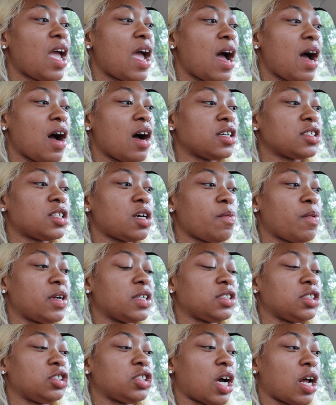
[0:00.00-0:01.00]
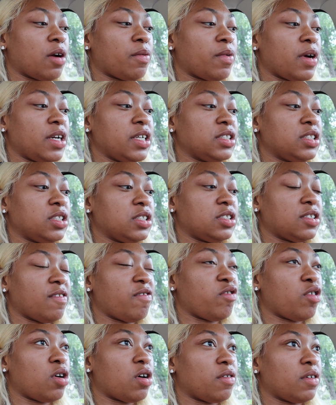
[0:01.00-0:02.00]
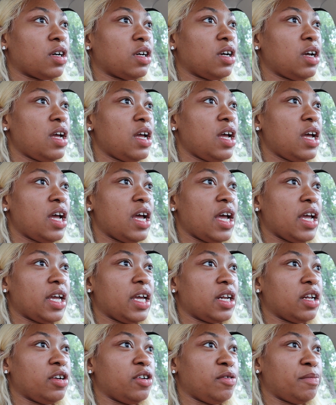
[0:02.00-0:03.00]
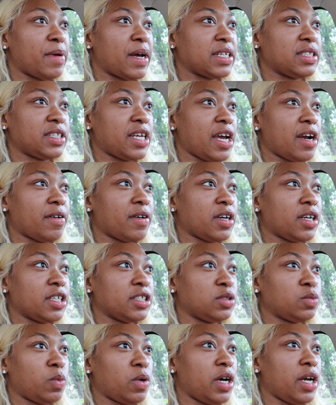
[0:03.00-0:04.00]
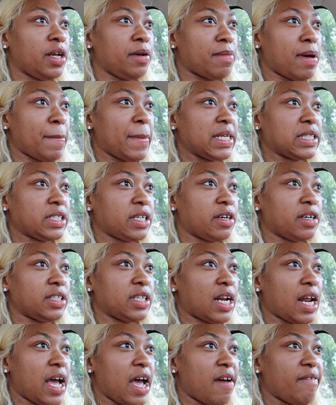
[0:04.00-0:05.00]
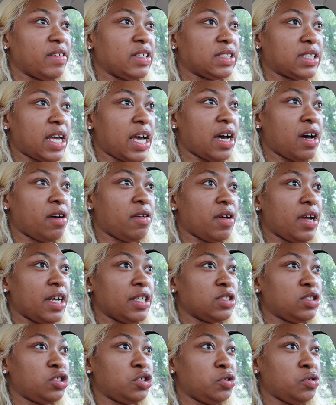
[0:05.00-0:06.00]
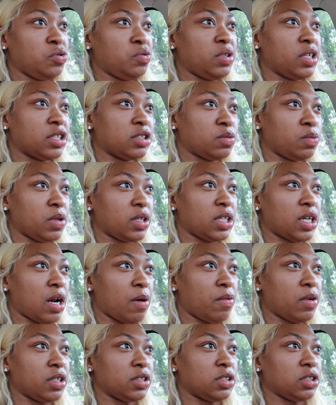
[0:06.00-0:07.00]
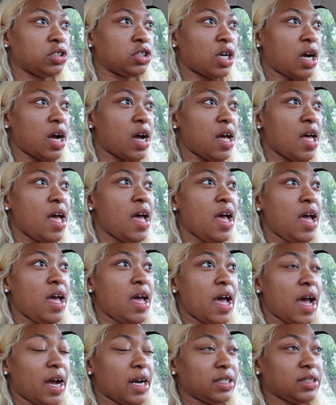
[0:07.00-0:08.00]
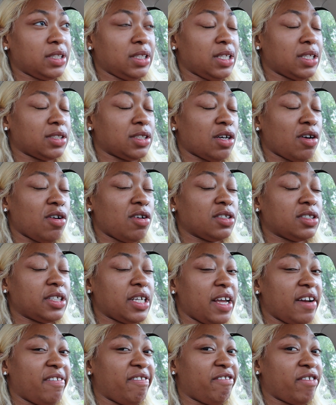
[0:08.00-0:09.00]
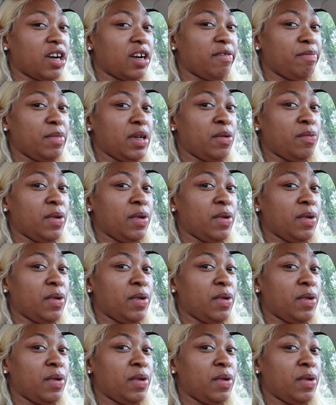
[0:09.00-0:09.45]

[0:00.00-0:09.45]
I also wanted to try to run into Sephora and get a new mascara because one, my mascara that I have is out, and two, there's one that I wanted to try. Actually, there's an Ulta in front of me.